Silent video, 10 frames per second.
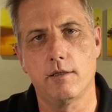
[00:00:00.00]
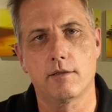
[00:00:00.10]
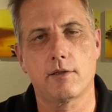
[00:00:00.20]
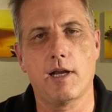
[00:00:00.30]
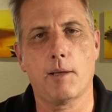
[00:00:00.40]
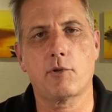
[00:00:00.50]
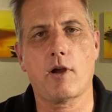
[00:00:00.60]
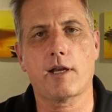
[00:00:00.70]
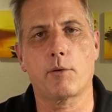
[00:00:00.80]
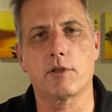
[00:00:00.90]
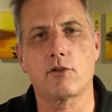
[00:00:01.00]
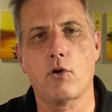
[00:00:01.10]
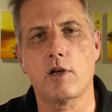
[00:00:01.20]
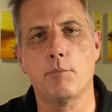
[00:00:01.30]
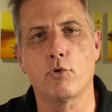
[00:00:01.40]
Today I'm talking with
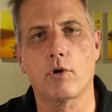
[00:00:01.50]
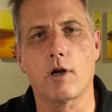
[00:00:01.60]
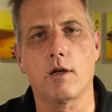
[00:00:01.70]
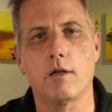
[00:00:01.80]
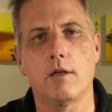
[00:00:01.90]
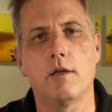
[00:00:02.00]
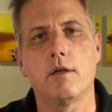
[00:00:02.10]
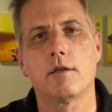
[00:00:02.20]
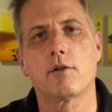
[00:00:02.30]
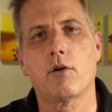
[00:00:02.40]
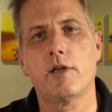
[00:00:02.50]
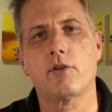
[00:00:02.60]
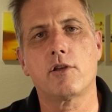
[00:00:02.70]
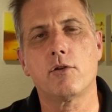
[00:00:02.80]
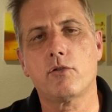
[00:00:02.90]
Tony Moura. Tony's
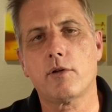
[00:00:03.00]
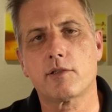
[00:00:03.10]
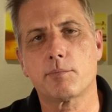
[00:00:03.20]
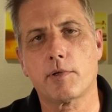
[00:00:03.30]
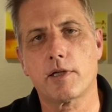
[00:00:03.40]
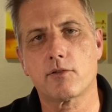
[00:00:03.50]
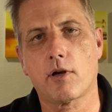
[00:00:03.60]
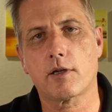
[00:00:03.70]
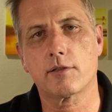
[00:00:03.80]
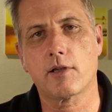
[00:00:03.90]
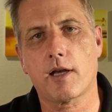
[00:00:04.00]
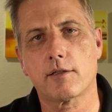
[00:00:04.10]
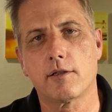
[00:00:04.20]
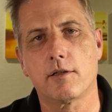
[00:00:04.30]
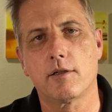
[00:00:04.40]
a user experience
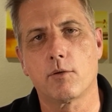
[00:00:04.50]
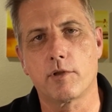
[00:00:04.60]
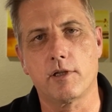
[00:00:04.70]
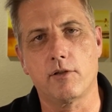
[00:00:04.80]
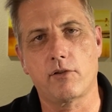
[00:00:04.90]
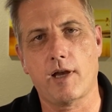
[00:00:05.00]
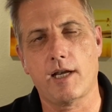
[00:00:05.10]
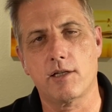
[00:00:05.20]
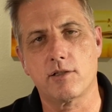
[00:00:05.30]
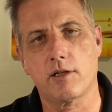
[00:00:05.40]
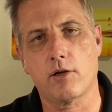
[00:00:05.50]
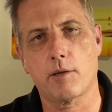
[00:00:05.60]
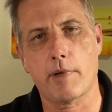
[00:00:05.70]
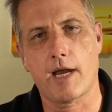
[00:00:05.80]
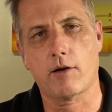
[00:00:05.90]
architect with a design
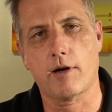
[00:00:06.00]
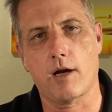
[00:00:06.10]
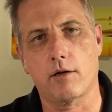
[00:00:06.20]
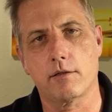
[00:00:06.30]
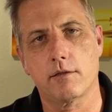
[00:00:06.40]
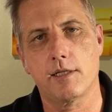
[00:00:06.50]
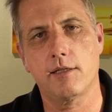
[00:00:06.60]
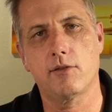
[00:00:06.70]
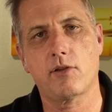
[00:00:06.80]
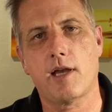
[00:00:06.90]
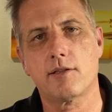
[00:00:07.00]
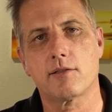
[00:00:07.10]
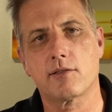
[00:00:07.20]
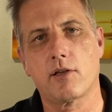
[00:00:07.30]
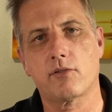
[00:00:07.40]
engineering background. He designs and
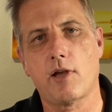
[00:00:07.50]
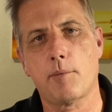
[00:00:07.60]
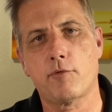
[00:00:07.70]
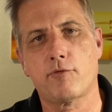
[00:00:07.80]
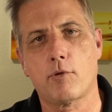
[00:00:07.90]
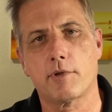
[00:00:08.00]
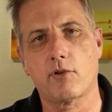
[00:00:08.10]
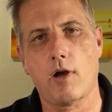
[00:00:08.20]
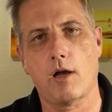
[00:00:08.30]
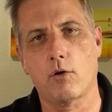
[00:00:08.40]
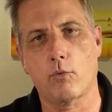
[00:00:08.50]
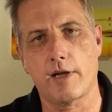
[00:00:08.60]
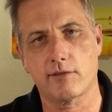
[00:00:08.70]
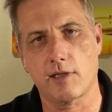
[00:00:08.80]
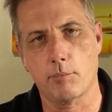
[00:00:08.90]
sells high-performance auto
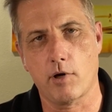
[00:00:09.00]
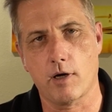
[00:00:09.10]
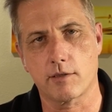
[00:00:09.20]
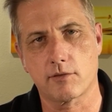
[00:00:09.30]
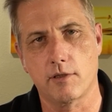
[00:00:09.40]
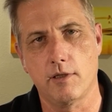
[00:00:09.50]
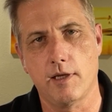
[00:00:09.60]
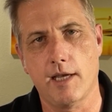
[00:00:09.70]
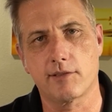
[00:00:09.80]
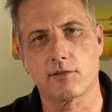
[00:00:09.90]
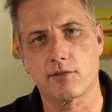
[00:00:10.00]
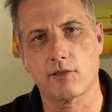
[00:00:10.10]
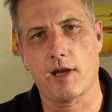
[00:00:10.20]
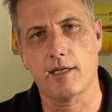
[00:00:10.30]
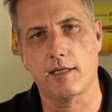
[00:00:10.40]
racing parts as his
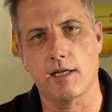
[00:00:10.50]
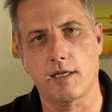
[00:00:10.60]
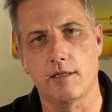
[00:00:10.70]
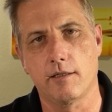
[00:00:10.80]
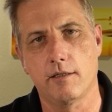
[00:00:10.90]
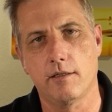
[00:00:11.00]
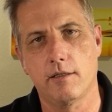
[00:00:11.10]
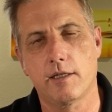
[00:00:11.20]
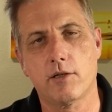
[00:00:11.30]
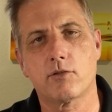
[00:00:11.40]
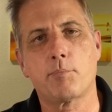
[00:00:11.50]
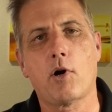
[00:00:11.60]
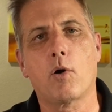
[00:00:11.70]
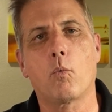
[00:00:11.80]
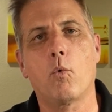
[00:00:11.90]
side gig. Here's
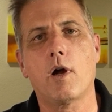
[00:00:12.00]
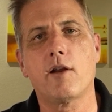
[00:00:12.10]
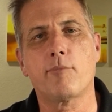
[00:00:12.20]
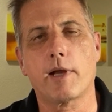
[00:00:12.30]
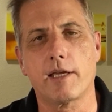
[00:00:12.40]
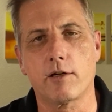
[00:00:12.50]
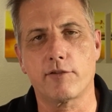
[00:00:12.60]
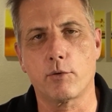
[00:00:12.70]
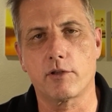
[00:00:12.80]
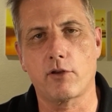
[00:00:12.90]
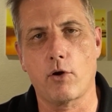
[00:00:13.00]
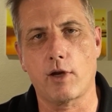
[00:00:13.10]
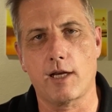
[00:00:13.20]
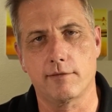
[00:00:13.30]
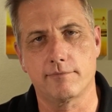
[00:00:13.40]
part one of my interview with Tony.